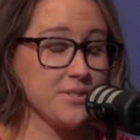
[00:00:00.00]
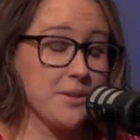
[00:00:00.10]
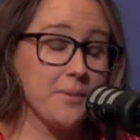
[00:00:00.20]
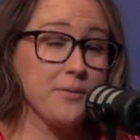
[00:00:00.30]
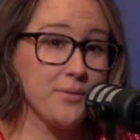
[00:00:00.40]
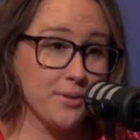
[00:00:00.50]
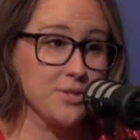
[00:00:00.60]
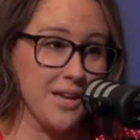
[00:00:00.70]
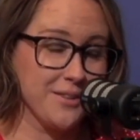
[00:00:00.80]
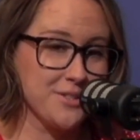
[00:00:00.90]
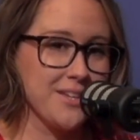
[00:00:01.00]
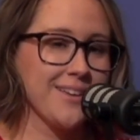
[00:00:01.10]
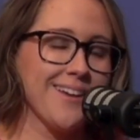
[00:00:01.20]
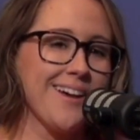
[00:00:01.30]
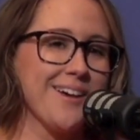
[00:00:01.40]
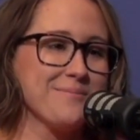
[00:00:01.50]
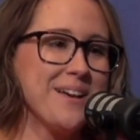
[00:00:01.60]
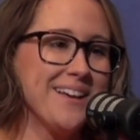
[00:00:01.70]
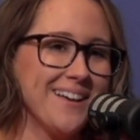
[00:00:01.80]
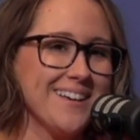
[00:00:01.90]
It might feel challenging,
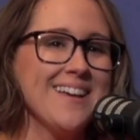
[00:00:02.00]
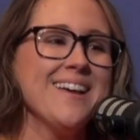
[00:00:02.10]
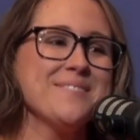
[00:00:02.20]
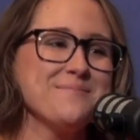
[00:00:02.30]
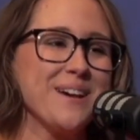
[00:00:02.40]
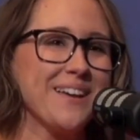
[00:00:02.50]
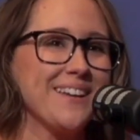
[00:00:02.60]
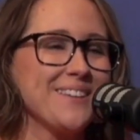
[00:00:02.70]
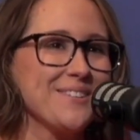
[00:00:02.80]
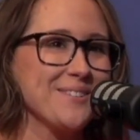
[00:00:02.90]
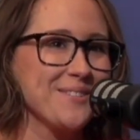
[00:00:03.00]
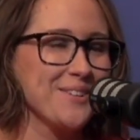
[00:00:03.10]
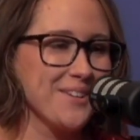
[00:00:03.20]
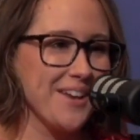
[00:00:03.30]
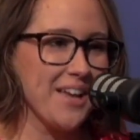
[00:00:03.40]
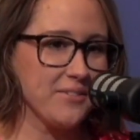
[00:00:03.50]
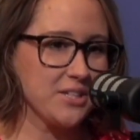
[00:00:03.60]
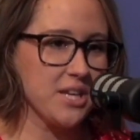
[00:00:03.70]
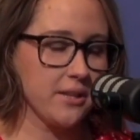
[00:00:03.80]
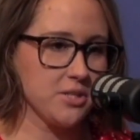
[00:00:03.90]
but, you know, they're not having
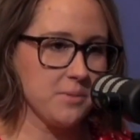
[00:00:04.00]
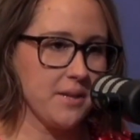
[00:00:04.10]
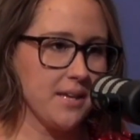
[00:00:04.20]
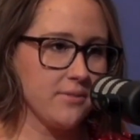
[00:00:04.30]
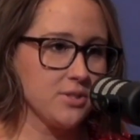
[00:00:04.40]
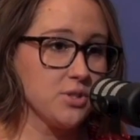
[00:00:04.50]
challenging behaviors.